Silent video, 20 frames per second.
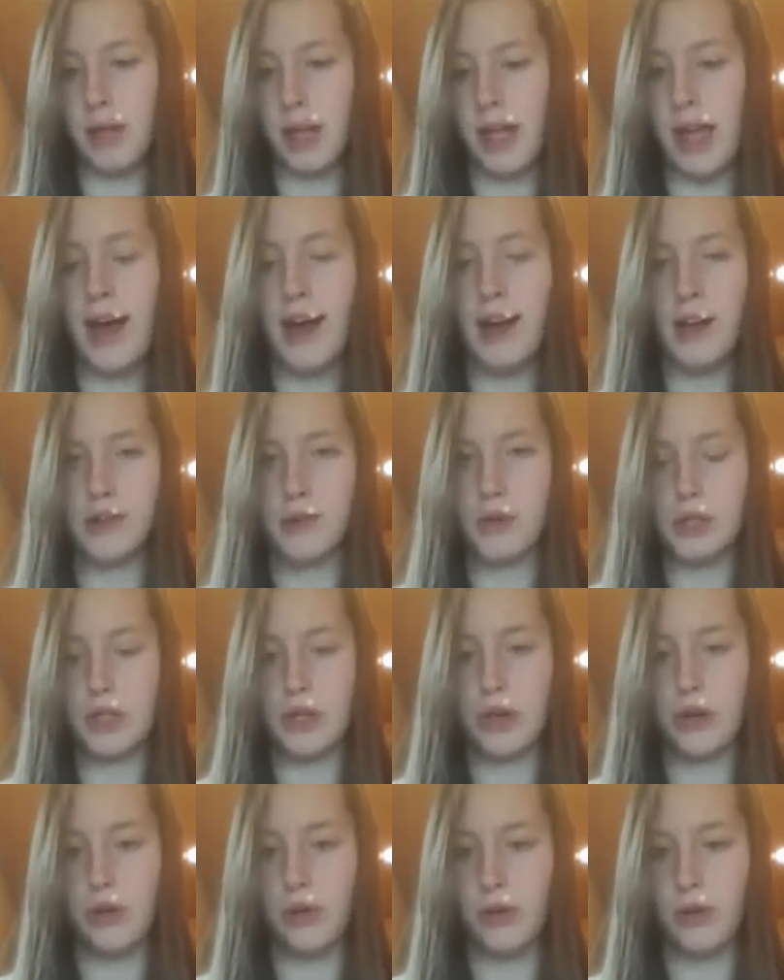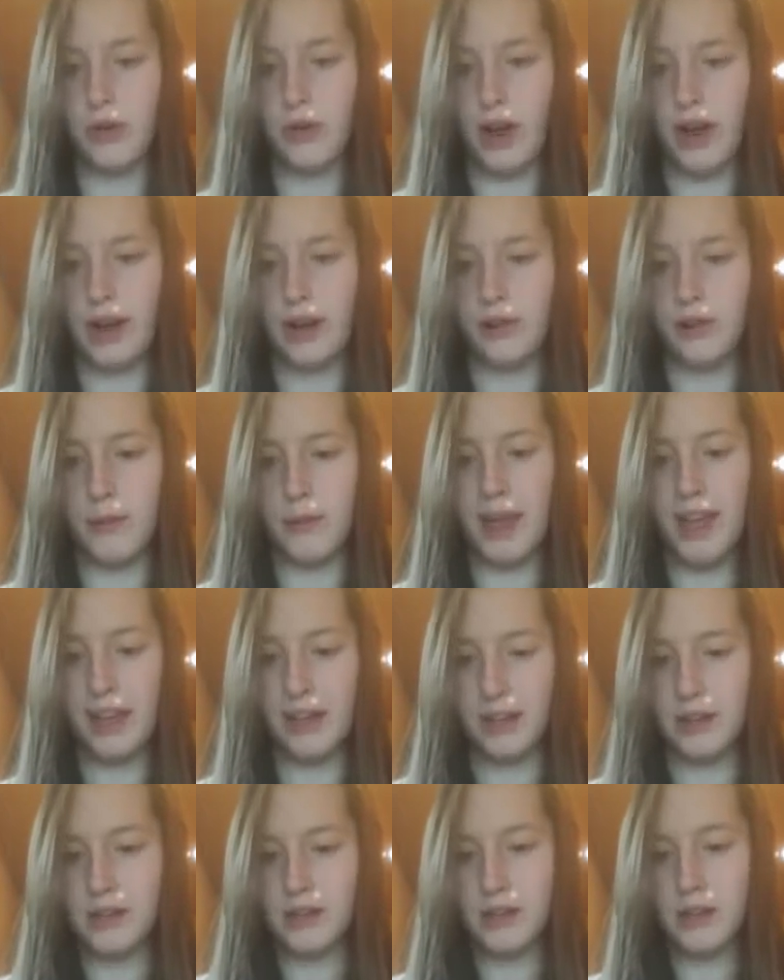like Hal's, was no fan of
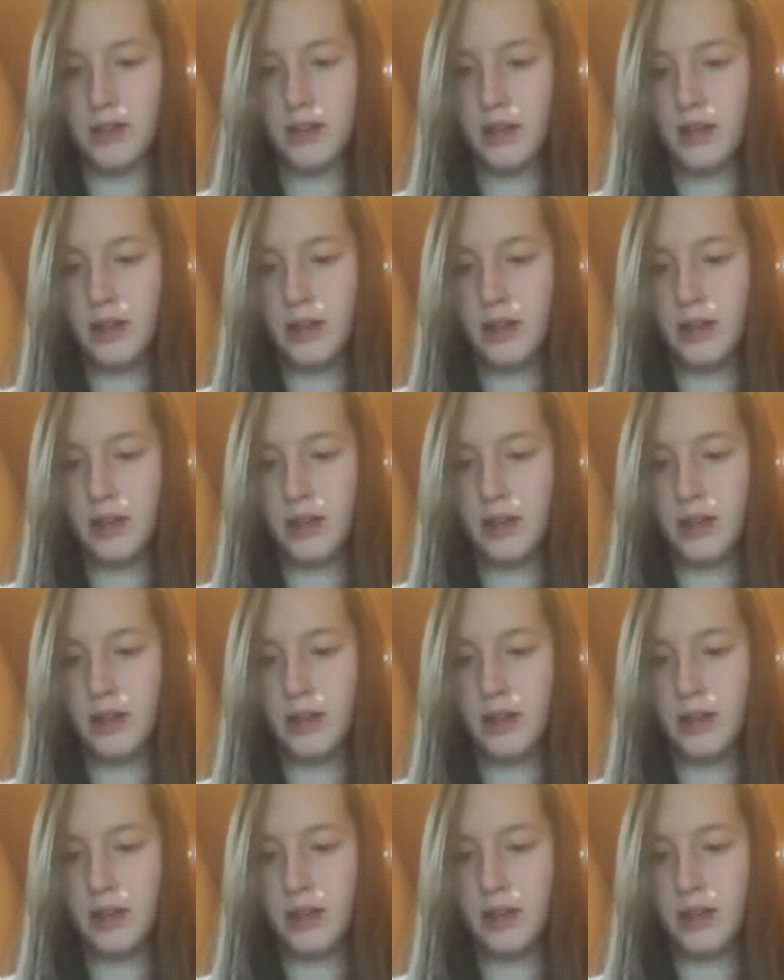Amanda's.